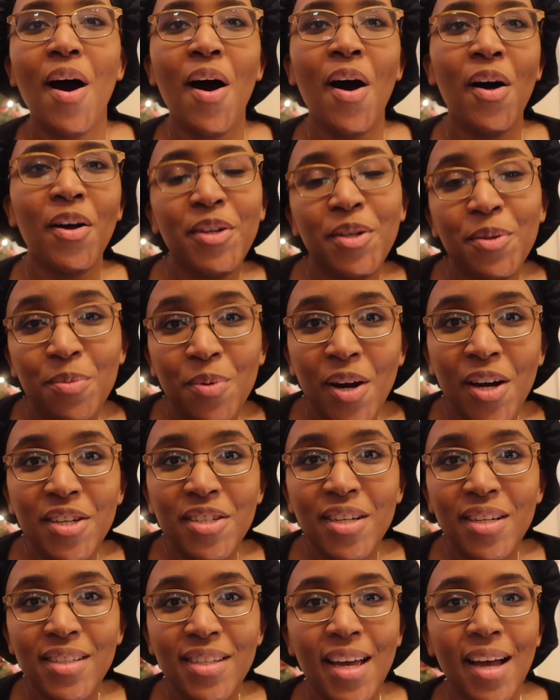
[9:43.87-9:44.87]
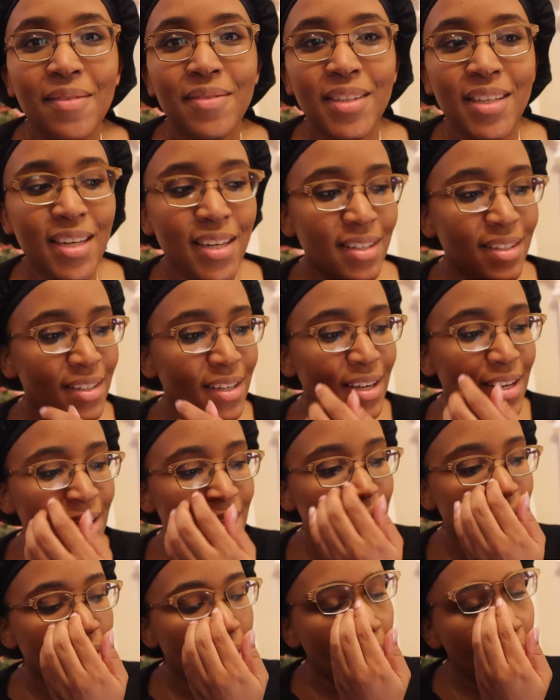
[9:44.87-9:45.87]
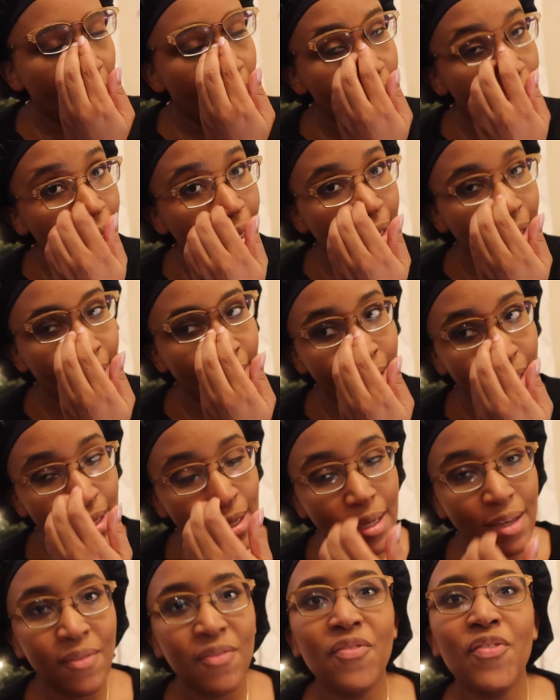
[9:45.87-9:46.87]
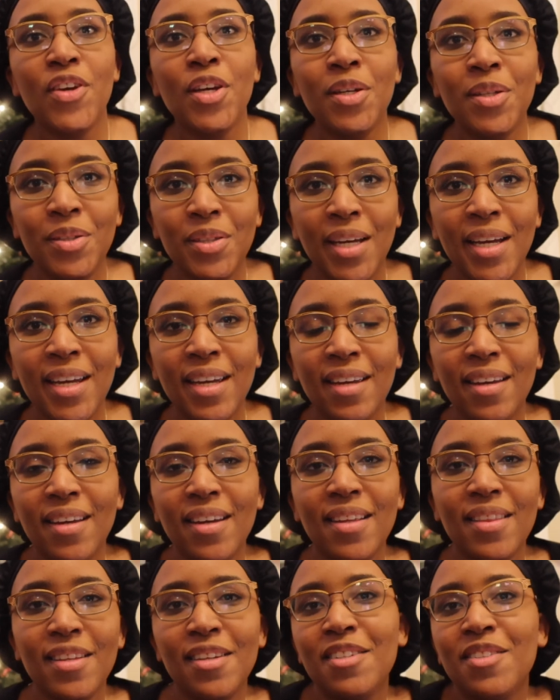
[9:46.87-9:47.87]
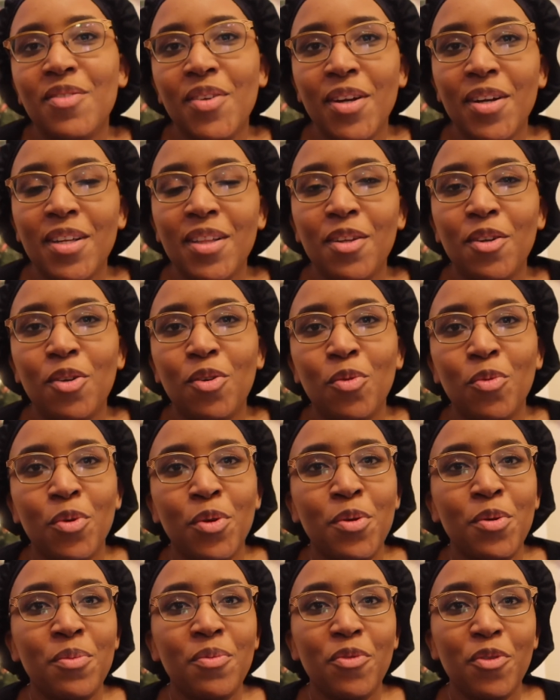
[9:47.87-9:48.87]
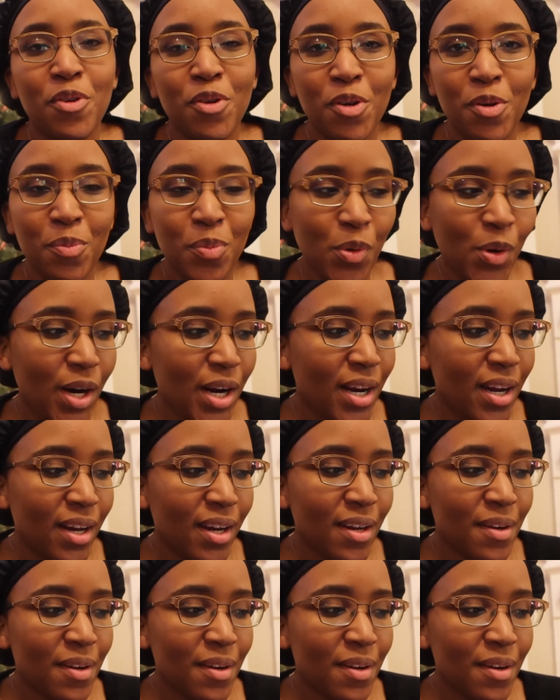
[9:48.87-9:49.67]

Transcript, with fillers: all your projects have to get done, and it can feel like there's very little room for a break.